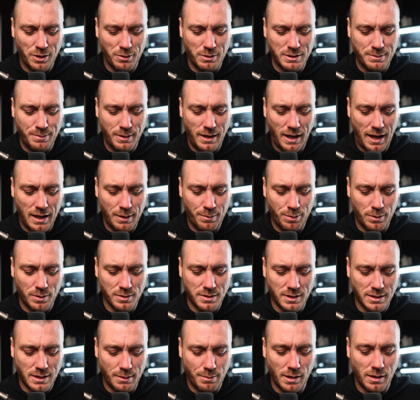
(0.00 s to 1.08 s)
on USB-A
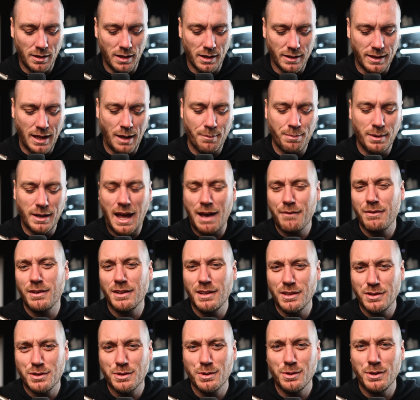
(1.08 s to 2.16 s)
ports or something like that, but
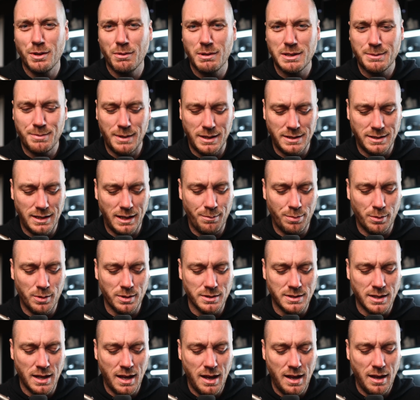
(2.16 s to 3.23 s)
having the two USB-C
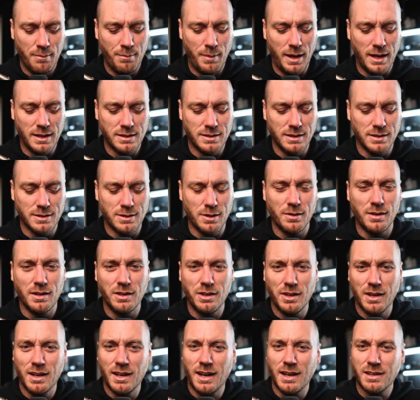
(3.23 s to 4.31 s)
ports makes it so that
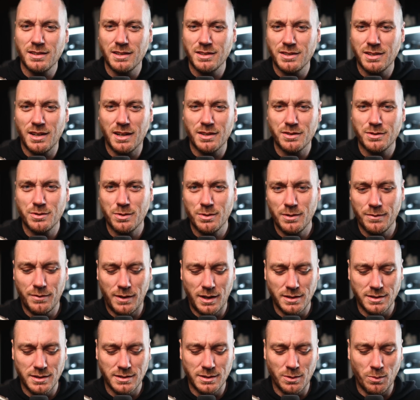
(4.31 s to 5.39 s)
you can actually charge two
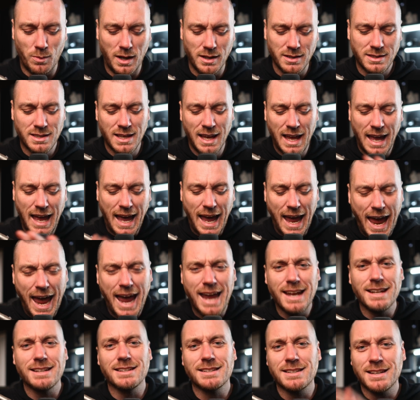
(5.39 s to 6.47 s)
devices at once.
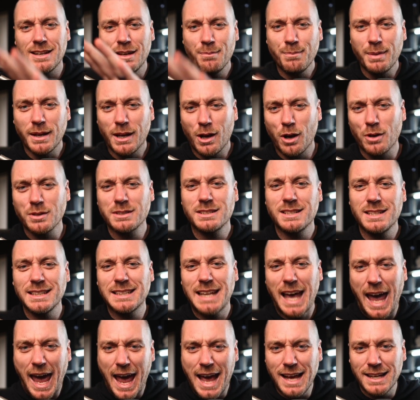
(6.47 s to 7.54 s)
And because
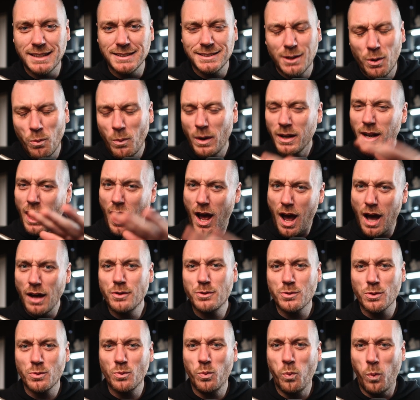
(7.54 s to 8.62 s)
this has
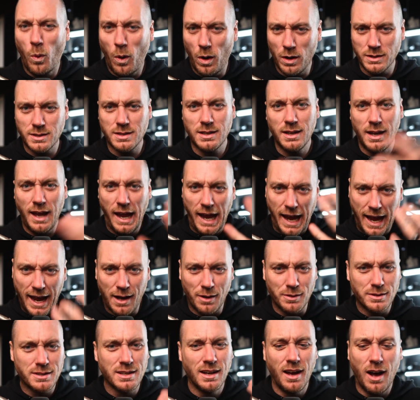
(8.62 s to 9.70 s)
100 watts
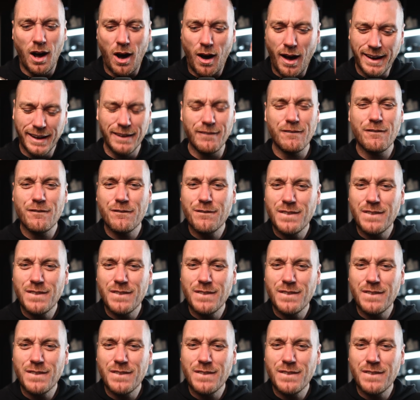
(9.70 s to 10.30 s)
out, I can